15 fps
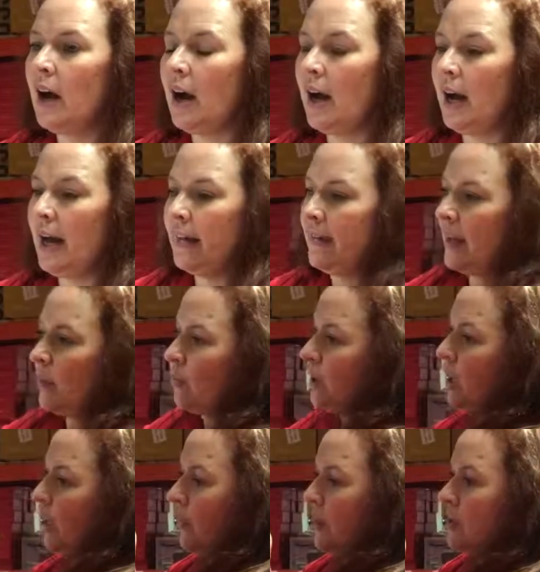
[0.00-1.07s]
And then we
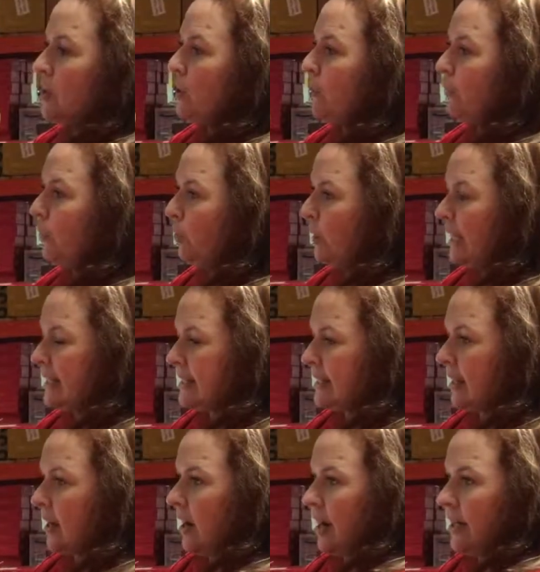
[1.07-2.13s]
go into the full
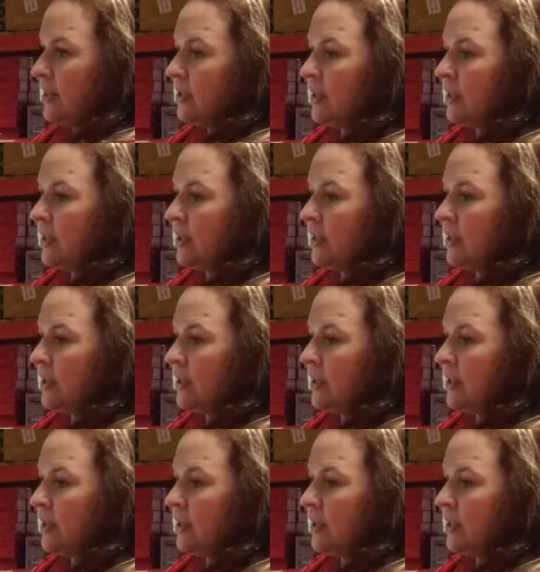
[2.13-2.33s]
lesson guide.